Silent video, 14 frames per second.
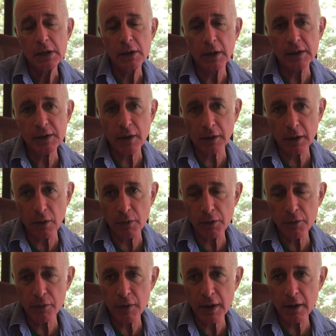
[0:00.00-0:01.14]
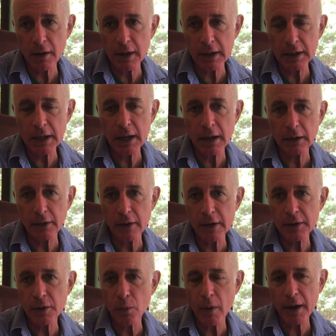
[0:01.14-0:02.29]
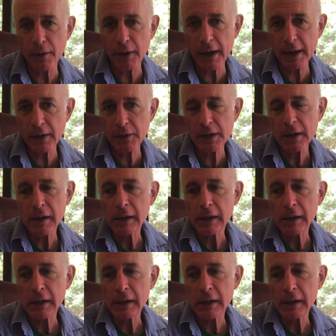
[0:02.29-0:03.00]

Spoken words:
You can start going through there and learning your way around.